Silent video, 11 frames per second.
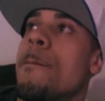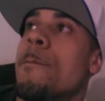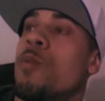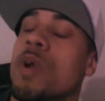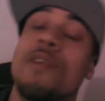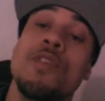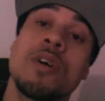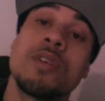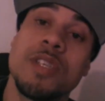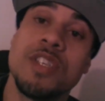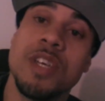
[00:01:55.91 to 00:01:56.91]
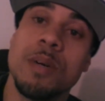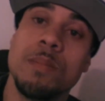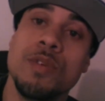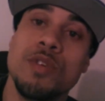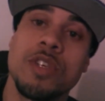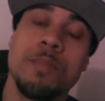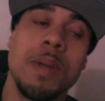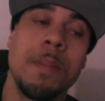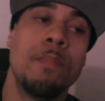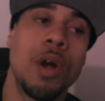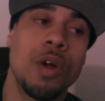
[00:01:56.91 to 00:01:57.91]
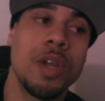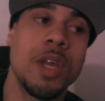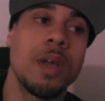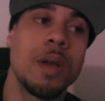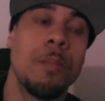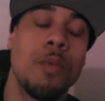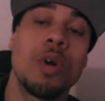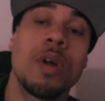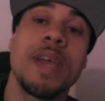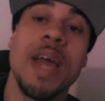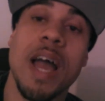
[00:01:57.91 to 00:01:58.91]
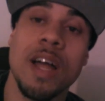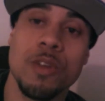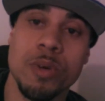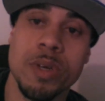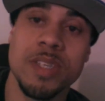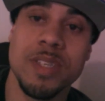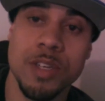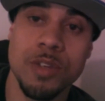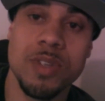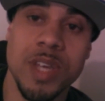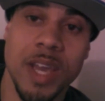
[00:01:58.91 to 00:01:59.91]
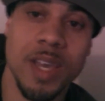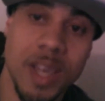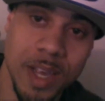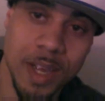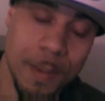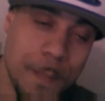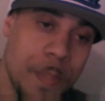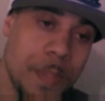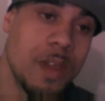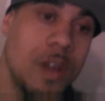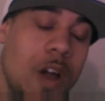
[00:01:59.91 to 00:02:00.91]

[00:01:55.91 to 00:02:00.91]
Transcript: whenever you go to the gym, you should be burning more calories than you take in, all